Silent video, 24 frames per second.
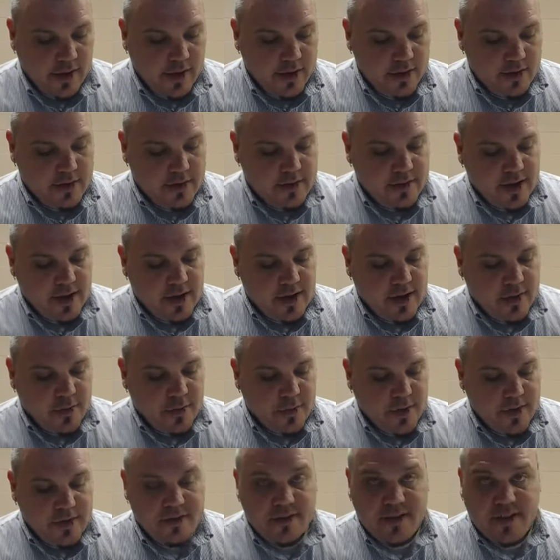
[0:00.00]
and said,
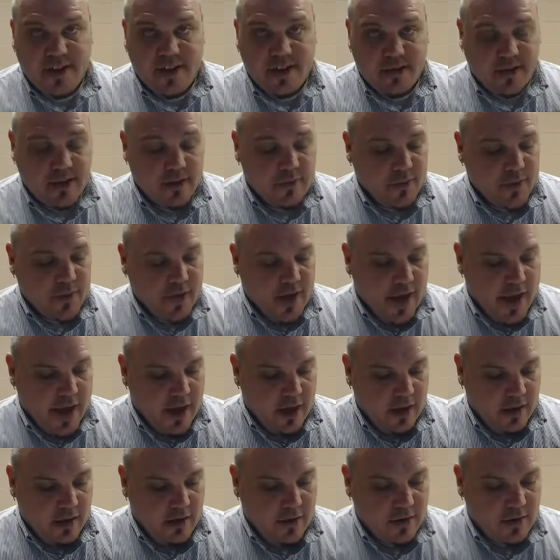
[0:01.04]
"This is the
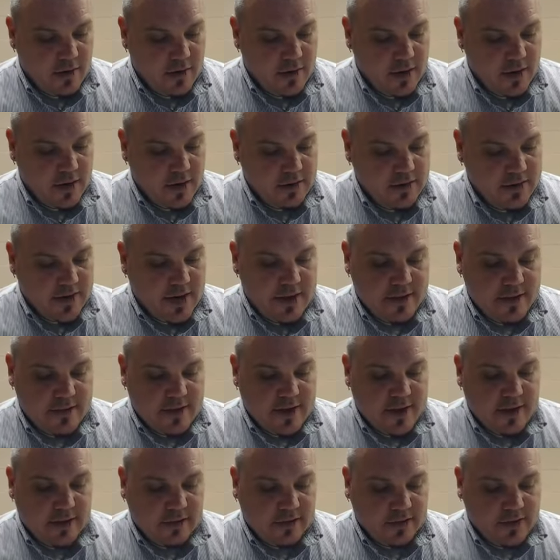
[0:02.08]
heir. Let us
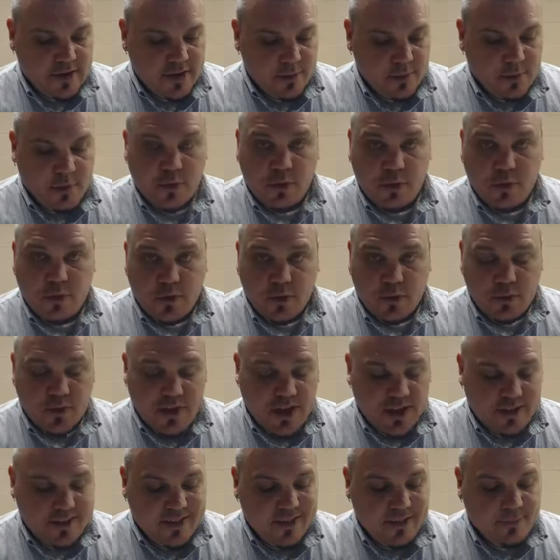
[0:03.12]
kill him so
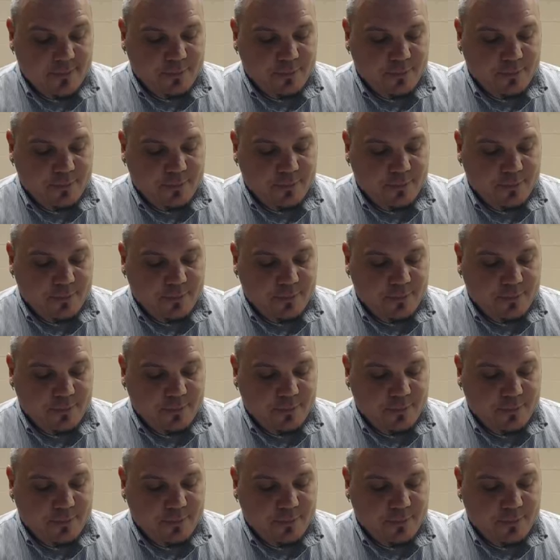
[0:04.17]
that